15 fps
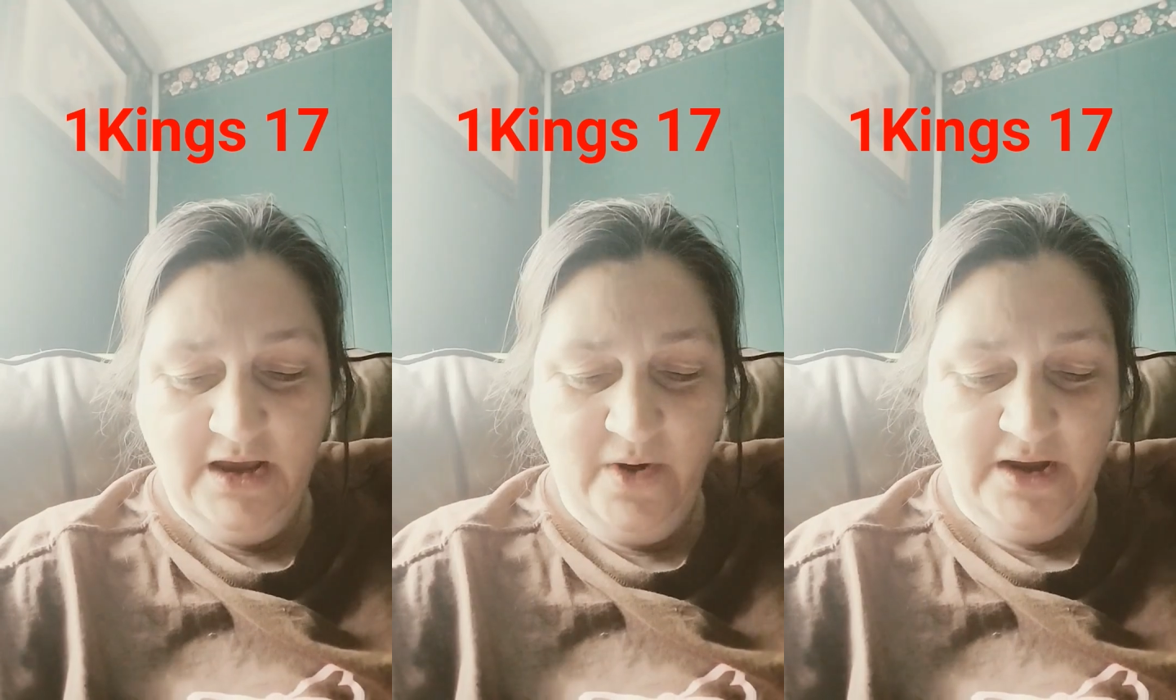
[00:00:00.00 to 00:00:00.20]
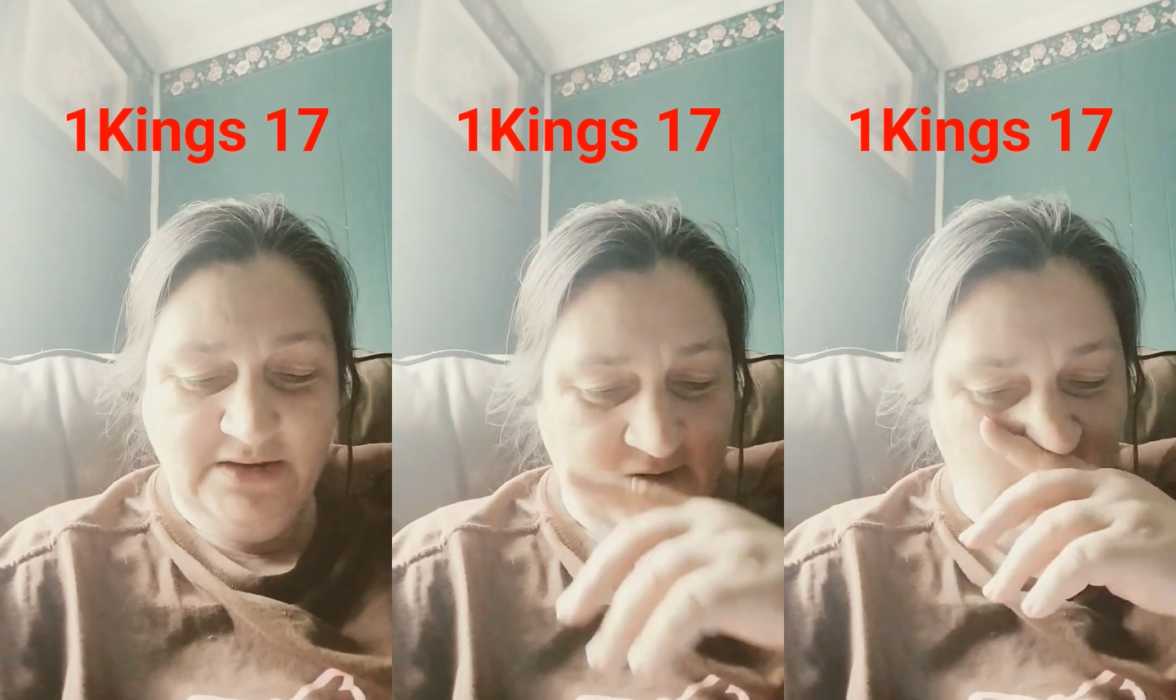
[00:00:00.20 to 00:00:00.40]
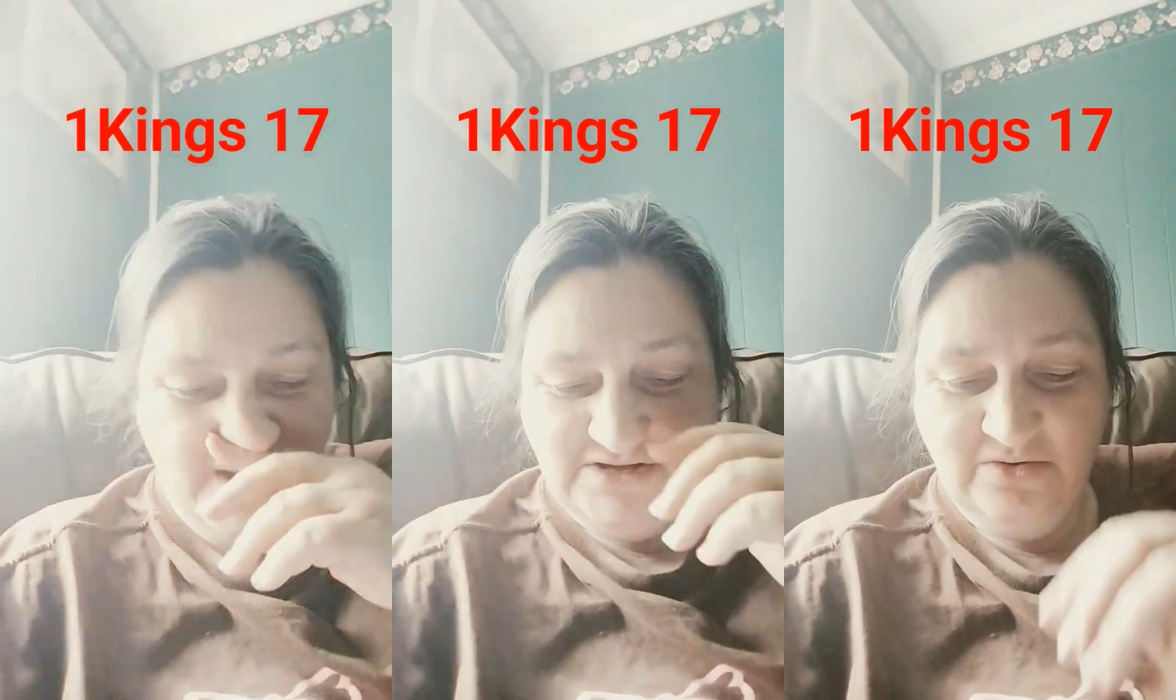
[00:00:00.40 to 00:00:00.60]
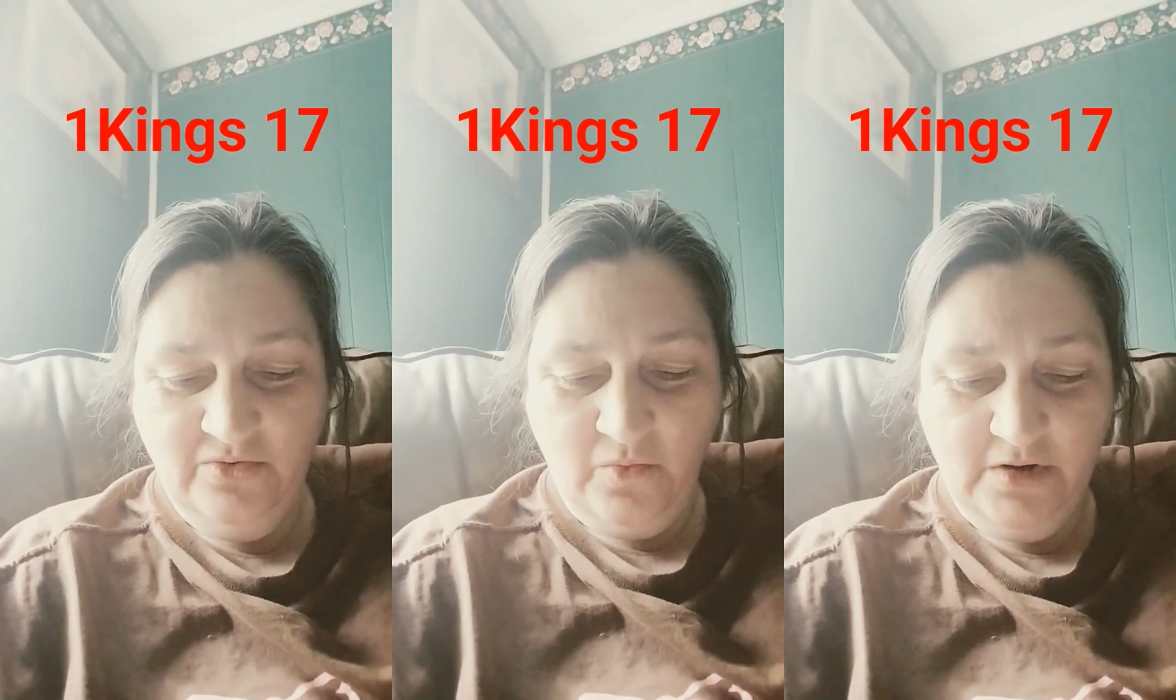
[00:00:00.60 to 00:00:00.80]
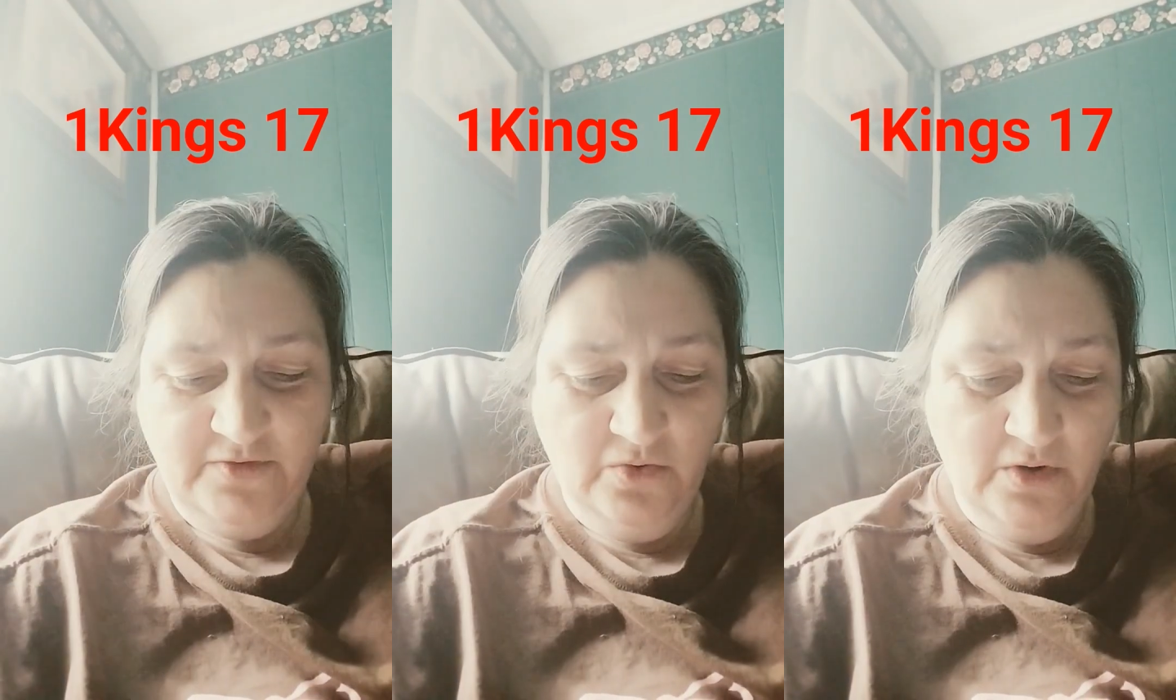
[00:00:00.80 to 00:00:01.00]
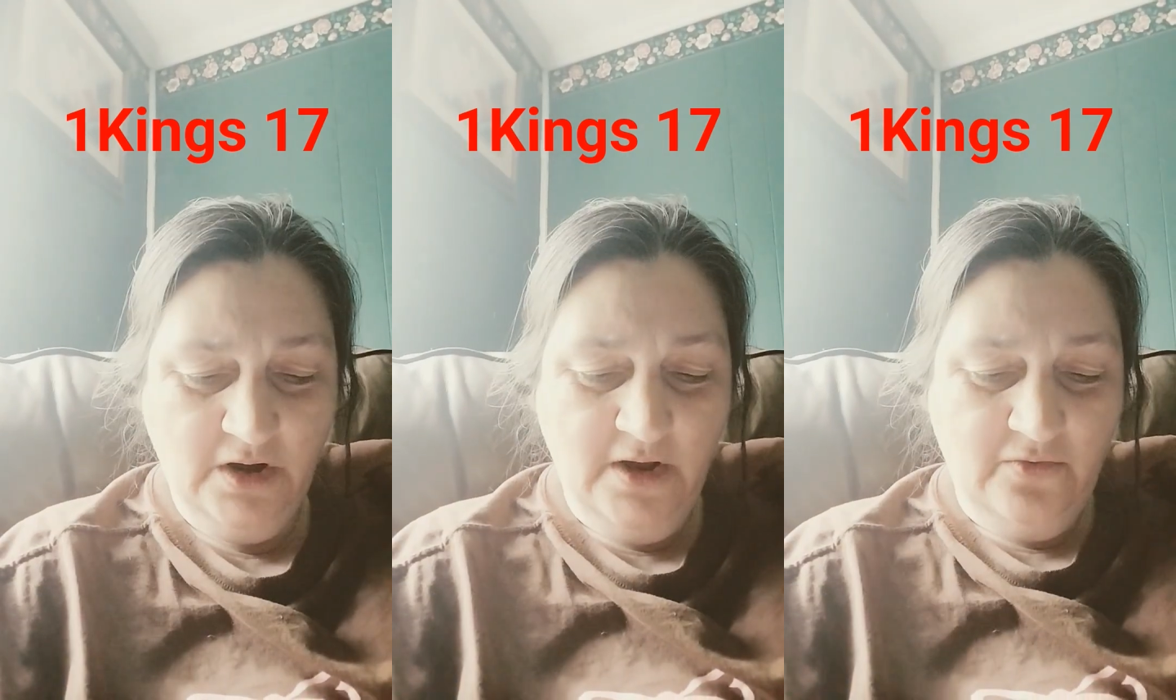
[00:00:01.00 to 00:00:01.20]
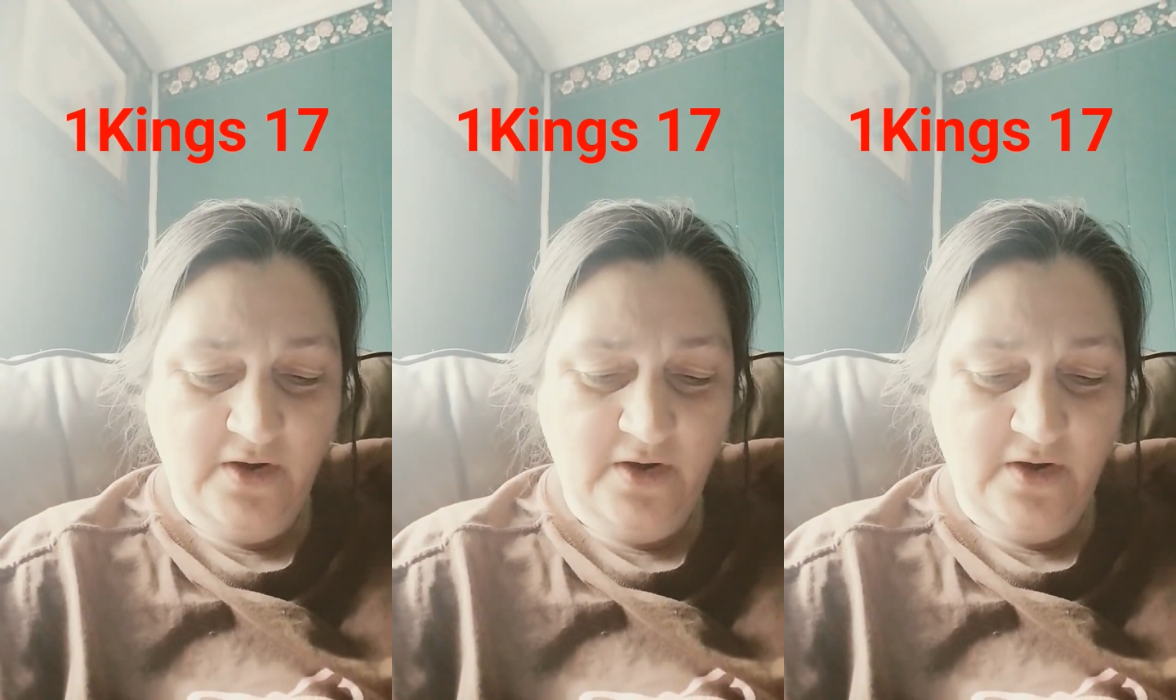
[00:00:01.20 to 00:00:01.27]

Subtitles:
He went and did according to the word of Yahuwah,